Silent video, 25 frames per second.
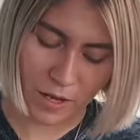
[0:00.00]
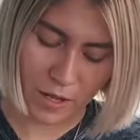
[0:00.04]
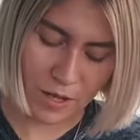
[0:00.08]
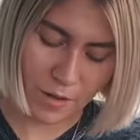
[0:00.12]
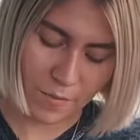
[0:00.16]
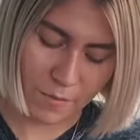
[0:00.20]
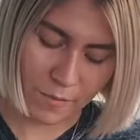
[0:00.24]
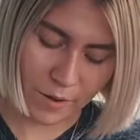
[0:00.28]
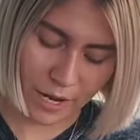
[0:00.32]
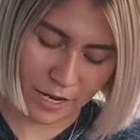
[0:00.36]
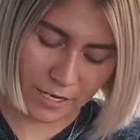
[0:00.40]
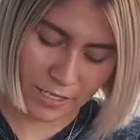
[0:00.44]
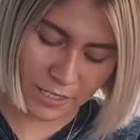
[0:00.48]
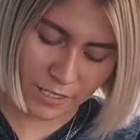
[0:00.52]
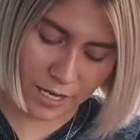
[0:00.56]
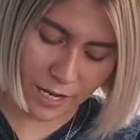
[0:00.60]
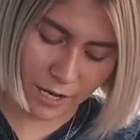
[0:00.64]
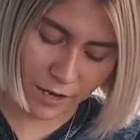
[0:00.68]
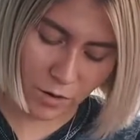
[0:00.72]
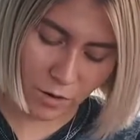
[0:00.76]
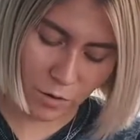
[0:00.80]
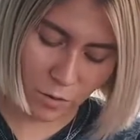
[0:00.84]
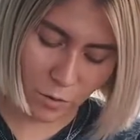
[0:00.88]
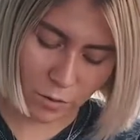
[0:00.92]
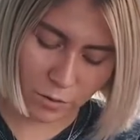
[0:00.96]
But I just
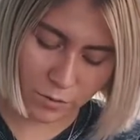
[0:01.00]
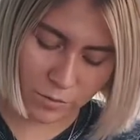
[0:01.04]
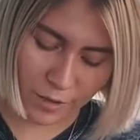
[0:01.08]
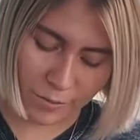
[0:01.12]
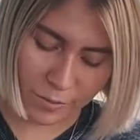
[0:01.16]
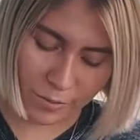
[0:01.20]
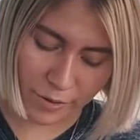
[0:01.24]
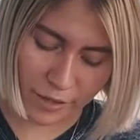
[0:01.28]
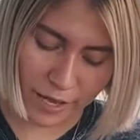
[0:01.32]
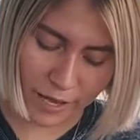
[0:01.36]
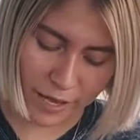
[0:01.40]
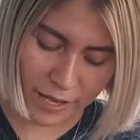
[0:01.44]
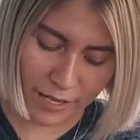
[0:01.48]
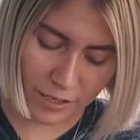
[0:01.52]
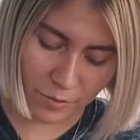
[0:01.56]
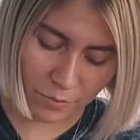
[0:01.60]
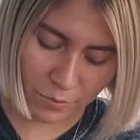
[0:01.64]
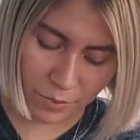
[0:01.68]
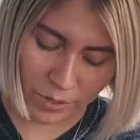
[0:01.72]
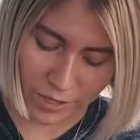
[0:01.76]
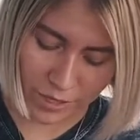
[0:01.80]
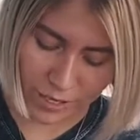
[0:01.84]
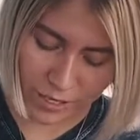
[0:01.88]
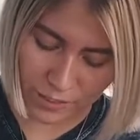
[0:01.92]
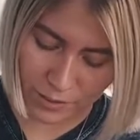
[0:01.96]
kind of hold my plant in
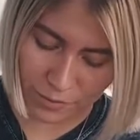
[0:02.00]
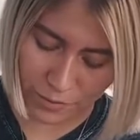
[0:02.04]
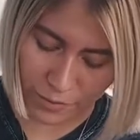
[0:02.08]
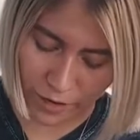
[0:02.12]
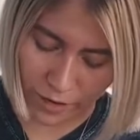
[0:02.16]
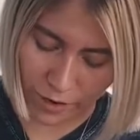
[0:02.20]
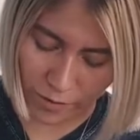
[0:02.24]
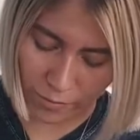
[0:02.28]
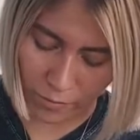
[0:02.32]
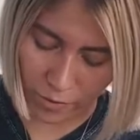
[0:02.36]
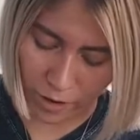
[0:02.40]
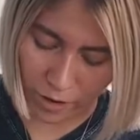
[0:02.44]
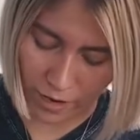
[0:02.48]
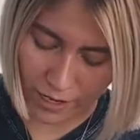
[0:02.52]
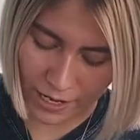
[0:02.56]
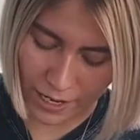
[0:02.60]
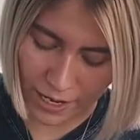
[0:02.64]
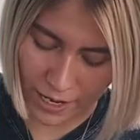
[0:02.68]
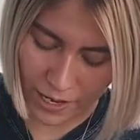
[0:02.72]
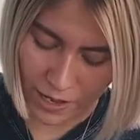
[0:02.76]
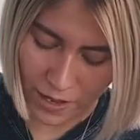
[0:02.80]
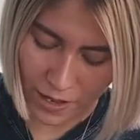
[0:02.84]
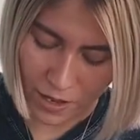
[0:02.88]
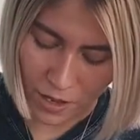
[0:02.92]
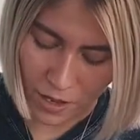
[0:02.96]
place where I want
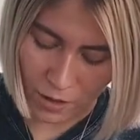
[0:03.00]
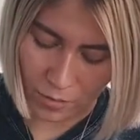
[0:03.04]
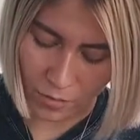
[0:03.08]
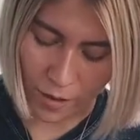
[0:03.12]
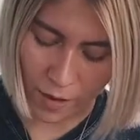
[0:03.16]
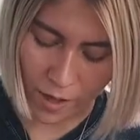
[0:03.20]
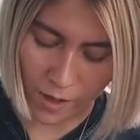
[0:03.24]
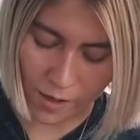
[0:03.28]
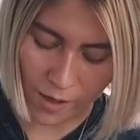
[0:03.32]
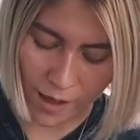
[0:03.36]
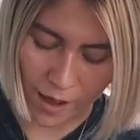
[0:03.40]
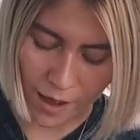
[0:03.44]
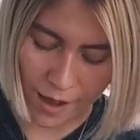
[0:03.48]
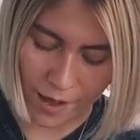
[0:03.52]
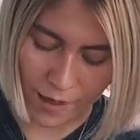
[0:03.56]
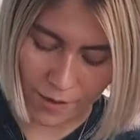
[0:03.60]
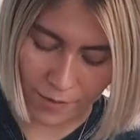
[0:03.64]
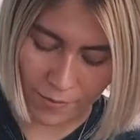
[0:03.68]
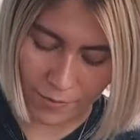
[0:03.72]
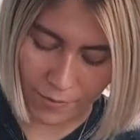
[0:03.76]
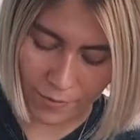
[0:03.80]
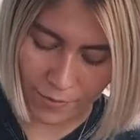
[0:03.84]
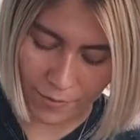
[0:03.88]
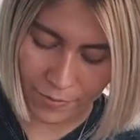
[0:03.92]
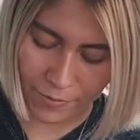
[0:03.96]
it while
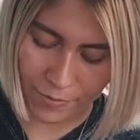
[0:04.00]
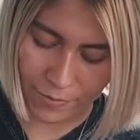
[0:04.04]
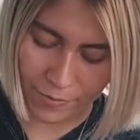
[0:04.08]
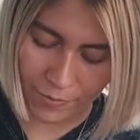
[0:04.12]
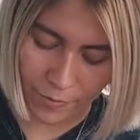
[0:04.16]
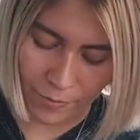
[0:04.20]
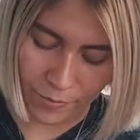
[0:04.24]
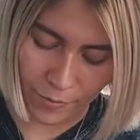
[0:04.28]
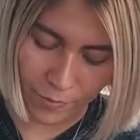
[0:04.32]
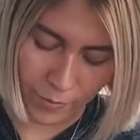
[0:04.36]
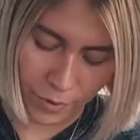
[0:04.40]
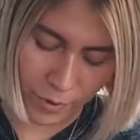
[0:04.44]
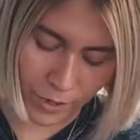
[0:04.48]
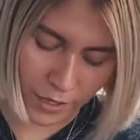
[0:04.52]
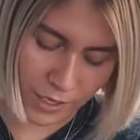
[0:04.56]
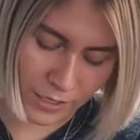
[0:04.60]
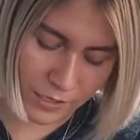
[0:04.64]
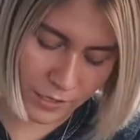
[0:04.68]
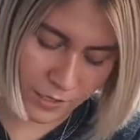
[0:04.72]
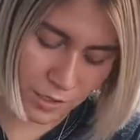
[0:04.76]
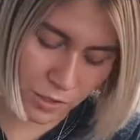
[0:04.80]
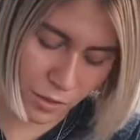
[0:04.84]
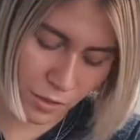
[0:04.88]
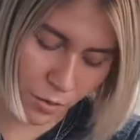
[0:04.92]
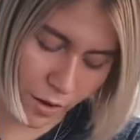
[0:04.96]
I'm
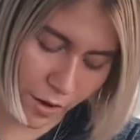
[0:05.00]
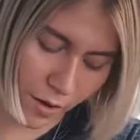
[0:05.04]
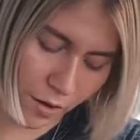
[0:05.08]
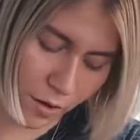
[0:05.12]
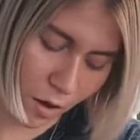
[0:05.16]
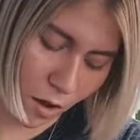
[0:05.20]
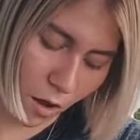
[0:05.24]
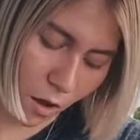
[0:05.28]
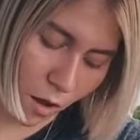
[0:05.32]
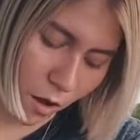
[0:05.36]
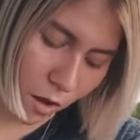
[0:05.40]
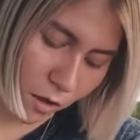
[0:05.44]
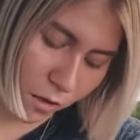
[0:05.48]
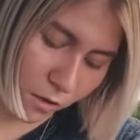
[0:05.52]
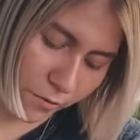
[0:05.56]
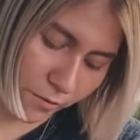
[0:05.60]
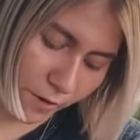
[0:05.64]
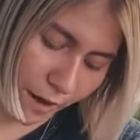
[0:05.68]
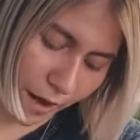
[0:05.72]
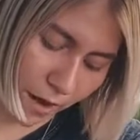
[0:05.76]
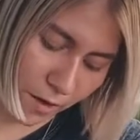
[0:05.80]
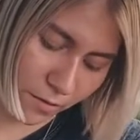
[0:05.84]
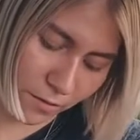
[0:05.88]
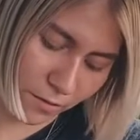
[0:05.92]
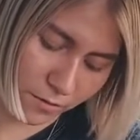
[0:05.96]
putting soil all
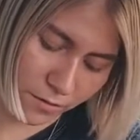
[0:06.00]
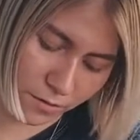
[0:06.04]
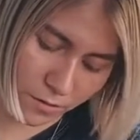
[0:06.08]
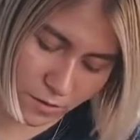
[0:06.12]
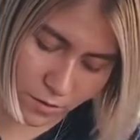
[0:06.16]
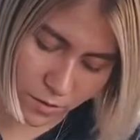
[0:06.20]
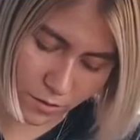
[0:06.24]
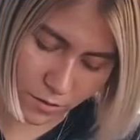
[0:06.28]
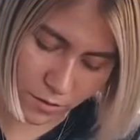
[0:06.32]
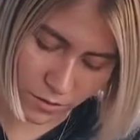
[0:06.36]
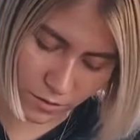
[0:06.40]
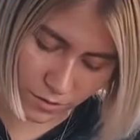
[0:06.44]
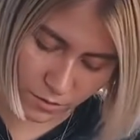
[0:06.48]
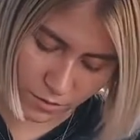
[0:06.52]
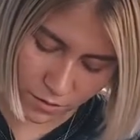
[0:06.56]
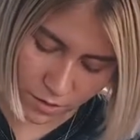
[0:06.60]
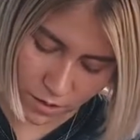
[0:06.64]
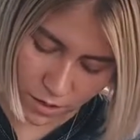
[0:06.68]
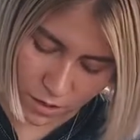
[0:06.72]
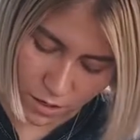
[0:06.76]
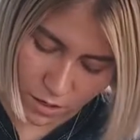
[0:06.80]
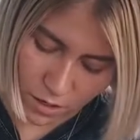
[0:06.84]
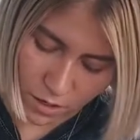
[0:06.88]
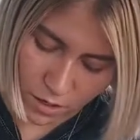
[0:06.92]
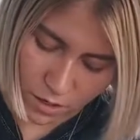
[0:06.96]
around
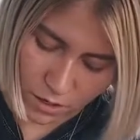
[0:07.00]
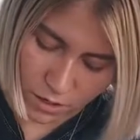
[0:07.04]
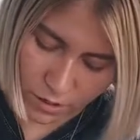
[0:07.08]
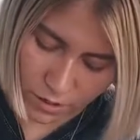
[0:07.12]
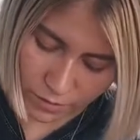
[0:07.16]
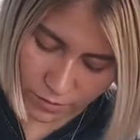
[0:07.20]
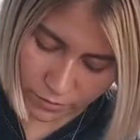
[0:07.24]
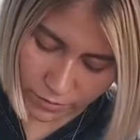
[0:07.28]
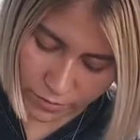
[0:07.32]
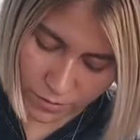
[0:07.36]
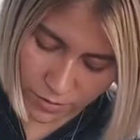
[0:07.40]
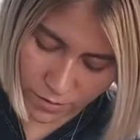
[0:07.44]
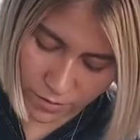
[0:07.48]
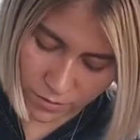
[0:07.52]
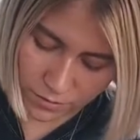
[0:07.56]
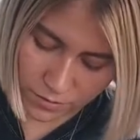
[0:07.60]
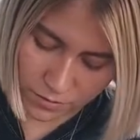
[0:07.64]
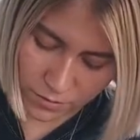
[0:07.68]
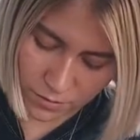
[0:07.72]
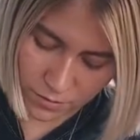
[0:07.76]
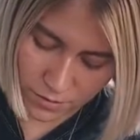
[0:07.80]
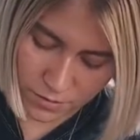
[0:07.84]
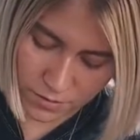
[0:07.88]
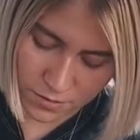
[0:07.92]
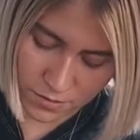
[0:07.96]
her
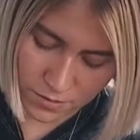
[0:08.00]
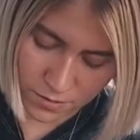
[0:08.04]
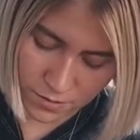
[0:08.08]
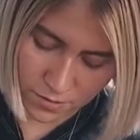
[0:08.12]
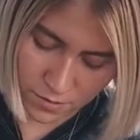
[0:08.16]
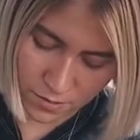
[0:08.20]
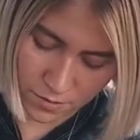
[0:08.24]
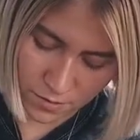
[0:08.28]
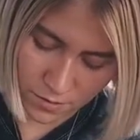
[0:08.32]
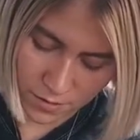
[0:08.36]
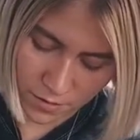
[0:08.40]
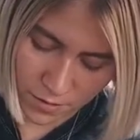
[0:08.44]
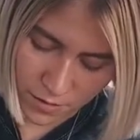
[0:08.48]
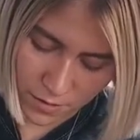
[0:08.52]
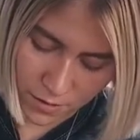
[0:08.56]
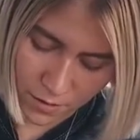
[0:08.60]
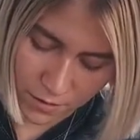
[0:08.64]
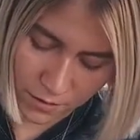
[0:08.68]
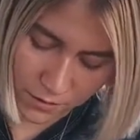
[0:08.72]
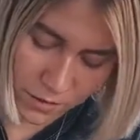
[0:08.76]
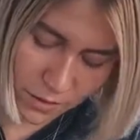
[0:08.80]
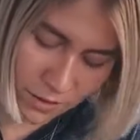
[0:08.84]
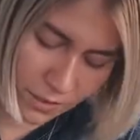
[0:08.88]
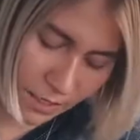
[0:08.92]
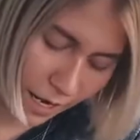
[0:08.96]
roots,
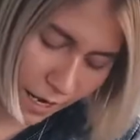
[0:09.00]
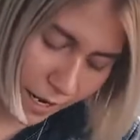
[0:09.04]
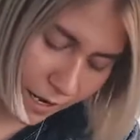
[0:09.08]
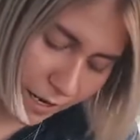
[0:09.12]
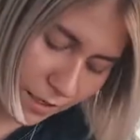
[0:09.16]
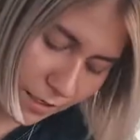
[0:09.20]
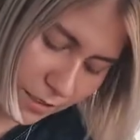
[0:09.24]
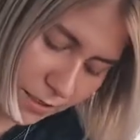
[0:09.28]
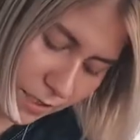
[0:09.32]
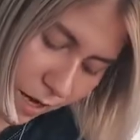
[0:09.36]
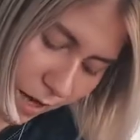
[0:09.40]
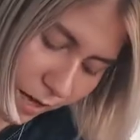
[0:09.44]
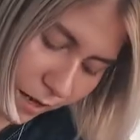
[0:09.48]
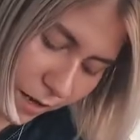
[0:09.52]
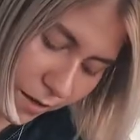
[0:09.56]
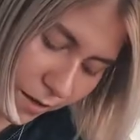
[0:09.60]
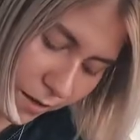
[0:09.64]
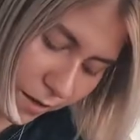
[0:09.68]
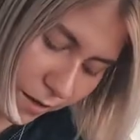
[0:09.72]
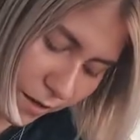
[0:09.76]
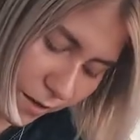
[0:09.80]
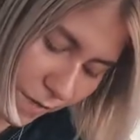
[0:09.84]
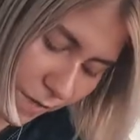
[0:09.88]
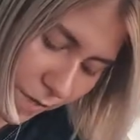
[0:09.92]
just kind of tucking her in